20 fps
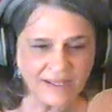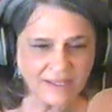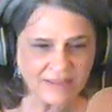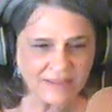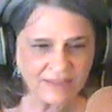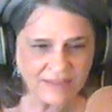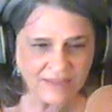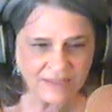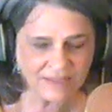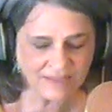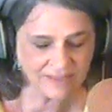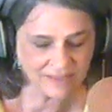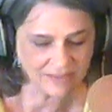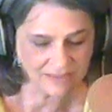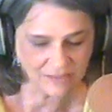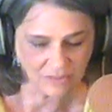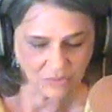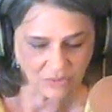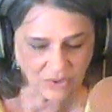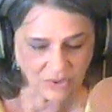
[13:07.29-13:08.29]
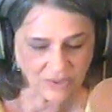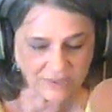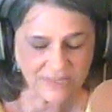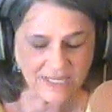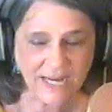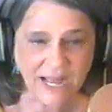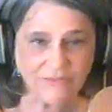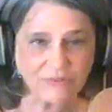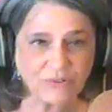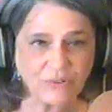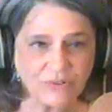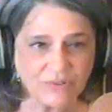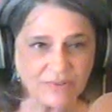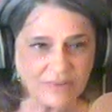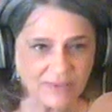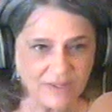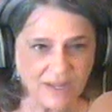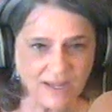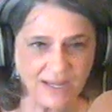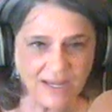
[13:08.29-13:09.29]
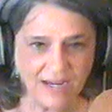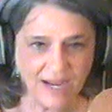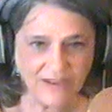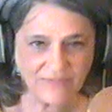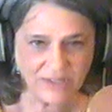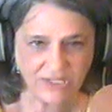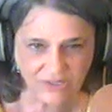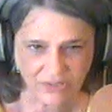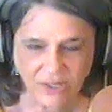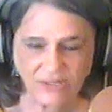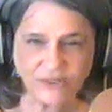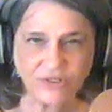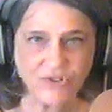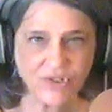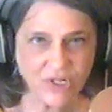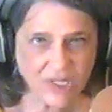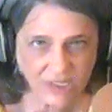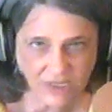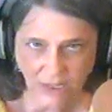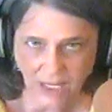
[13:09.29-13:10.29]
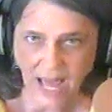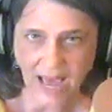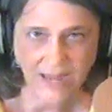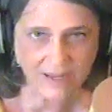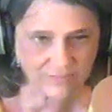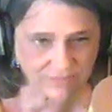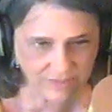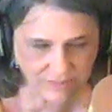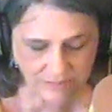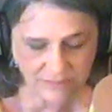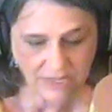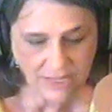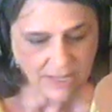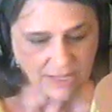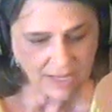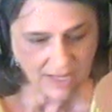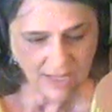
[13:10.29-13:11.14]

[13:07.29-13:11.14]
in the world, and I've indulged in a lot of them.